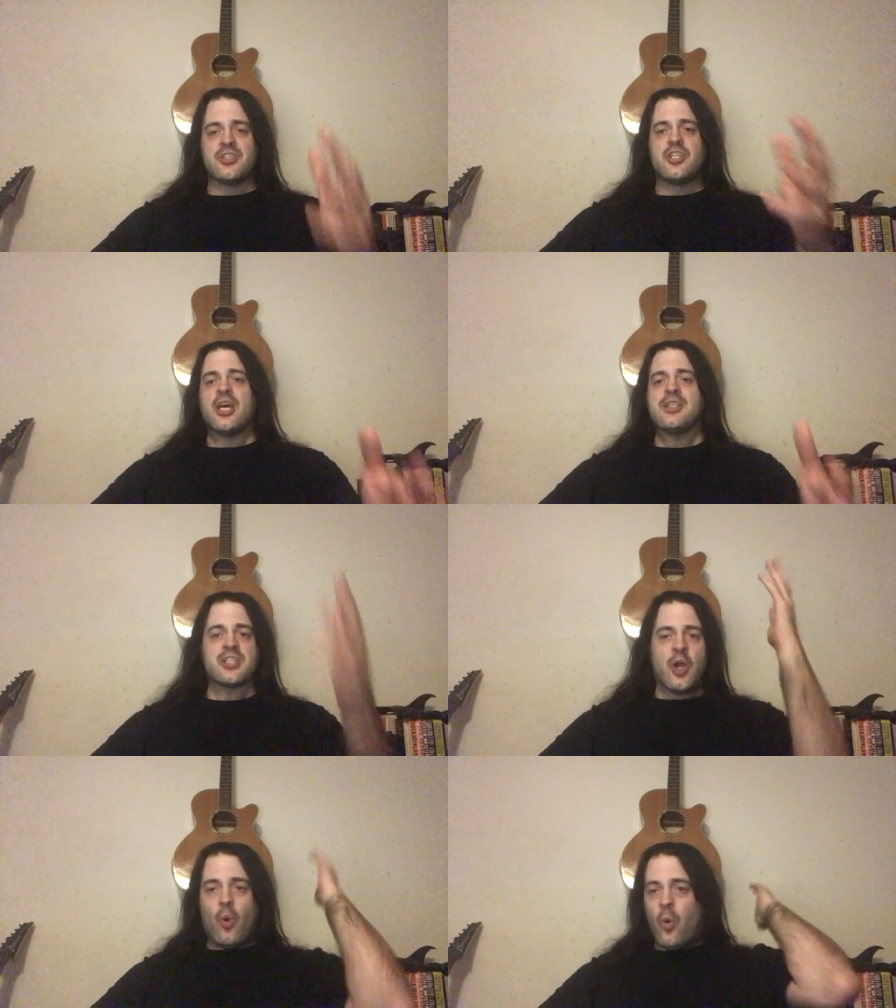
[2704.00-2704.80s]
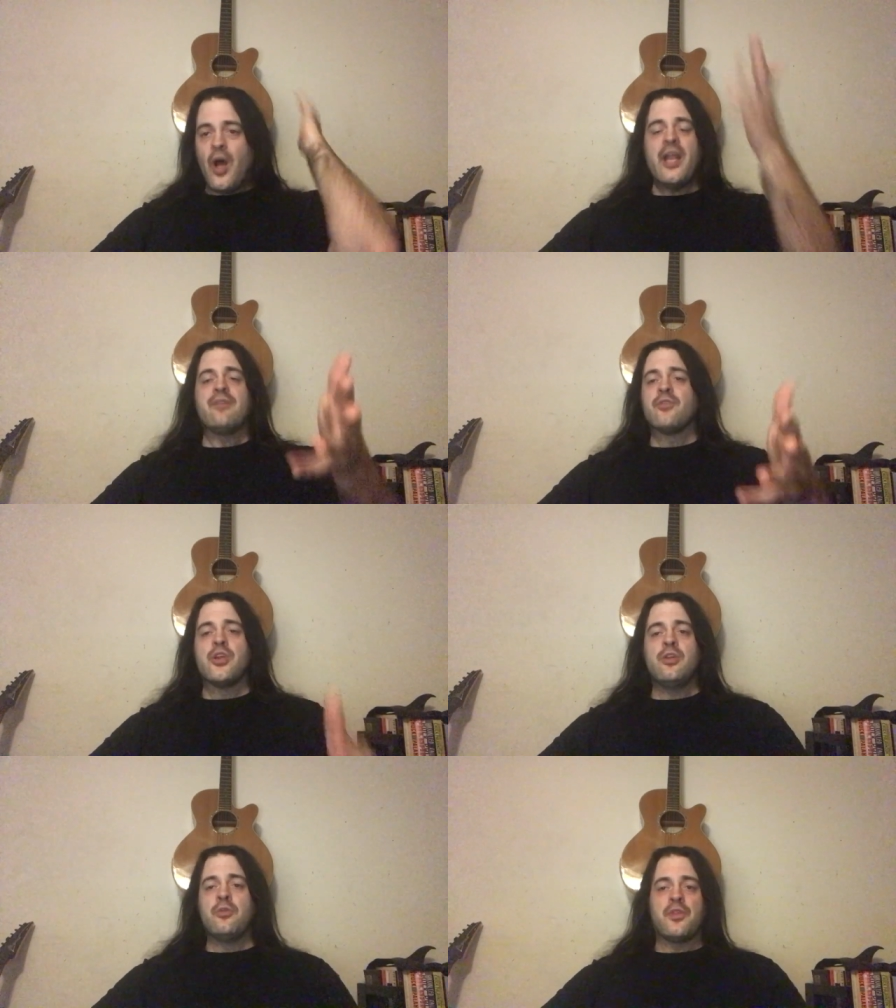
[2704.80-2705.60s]
just whatever
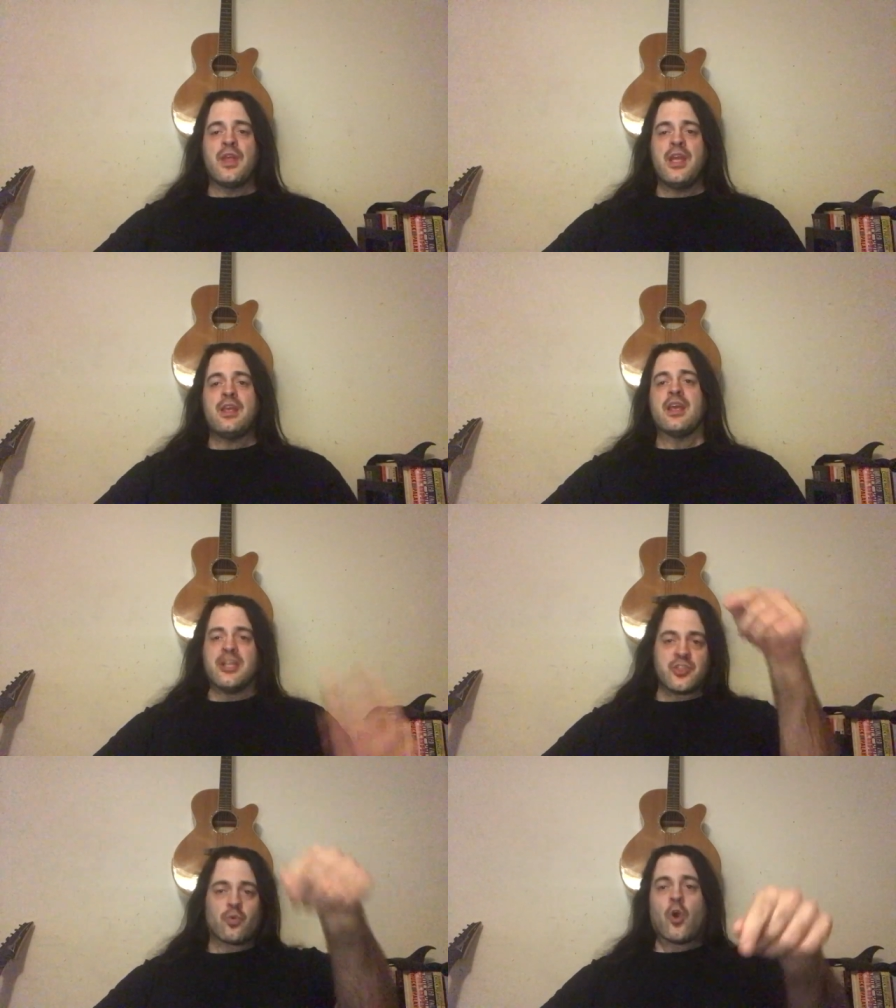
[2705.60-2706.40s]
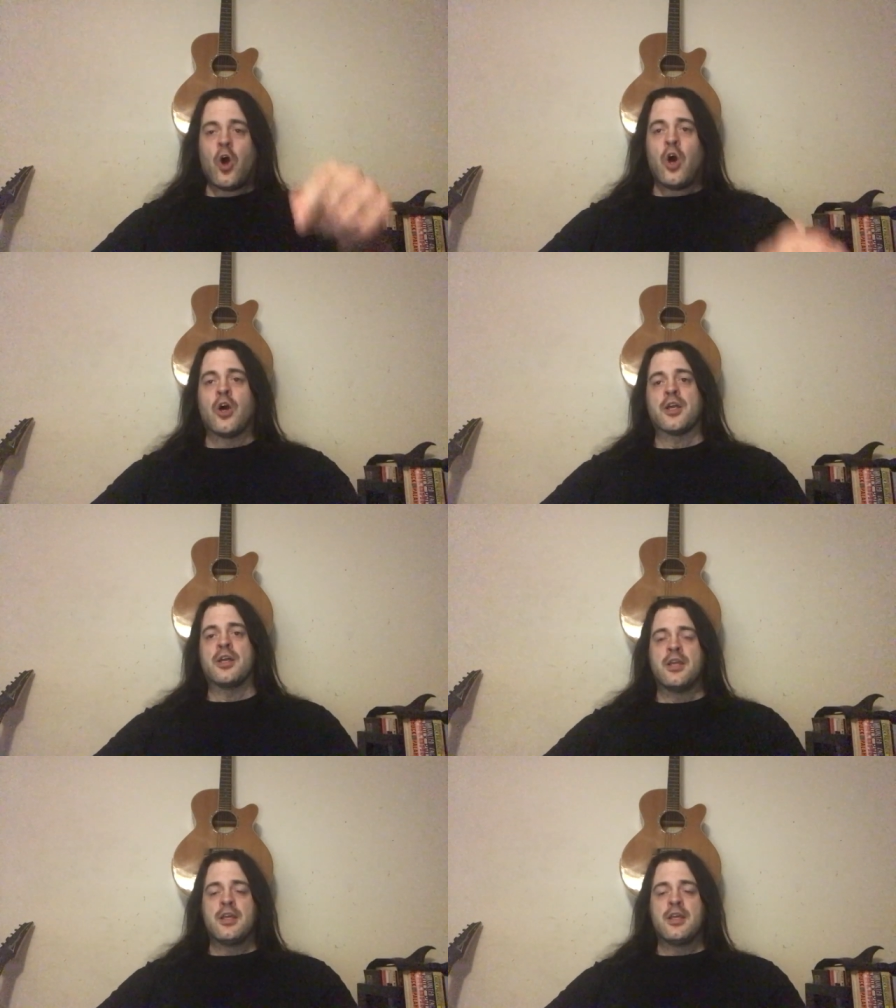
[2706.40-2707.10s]
you think is wrong.